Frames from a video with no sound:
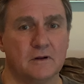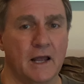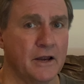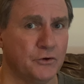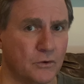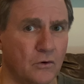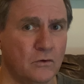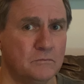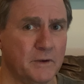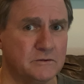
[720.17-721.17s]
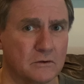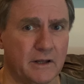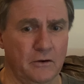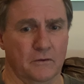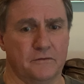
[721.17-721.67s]
and your own mental
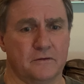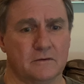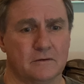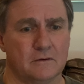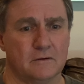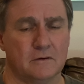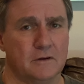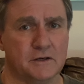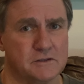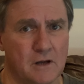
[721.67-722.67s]
health is